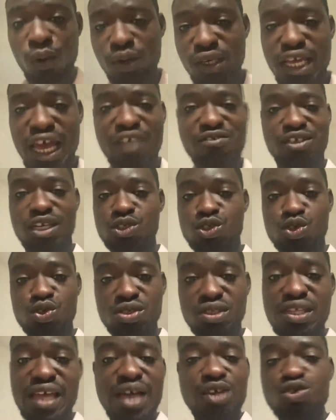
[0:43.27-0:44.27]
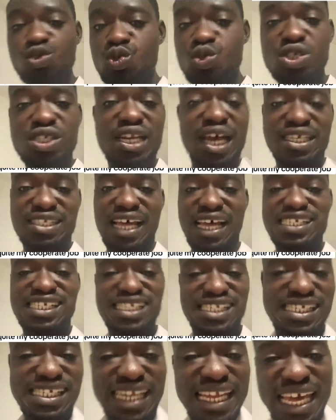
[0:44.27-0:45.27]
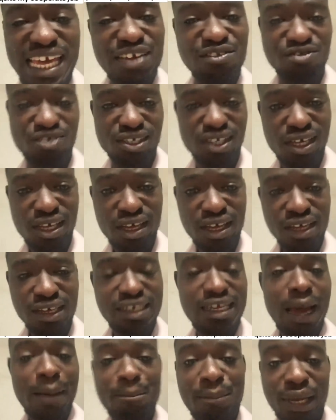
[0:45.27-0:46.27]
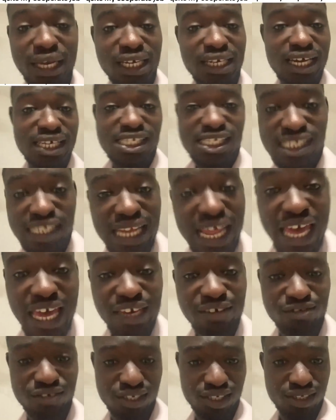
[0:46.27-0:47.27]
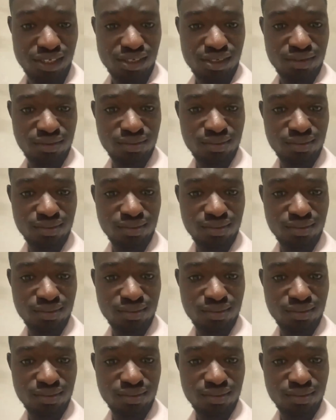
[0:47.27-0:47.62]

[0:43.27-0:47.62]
they are using us as slaves. They are making us slaves.